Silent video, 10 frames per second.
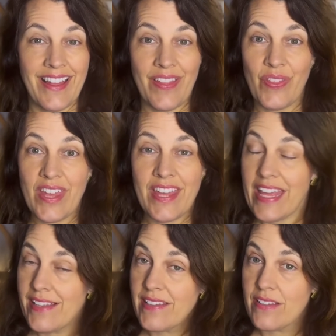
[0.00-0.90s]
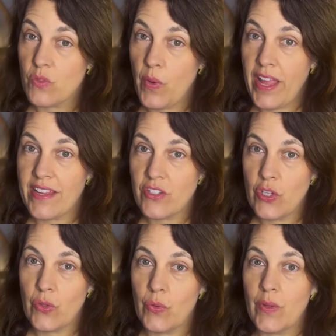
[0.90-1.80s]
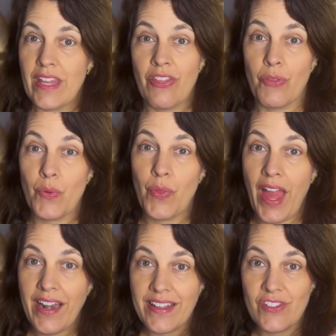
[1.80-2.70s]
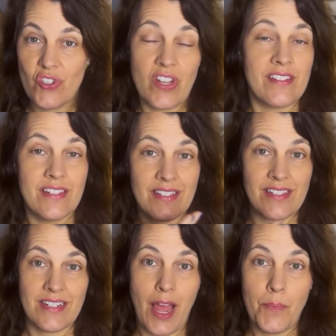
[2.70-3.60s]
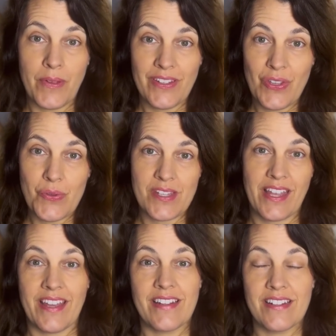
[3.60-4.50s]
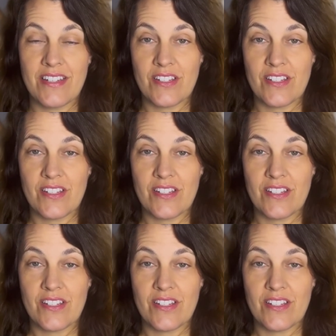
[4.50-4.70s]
the easiest way to get through that is just to stop using it and to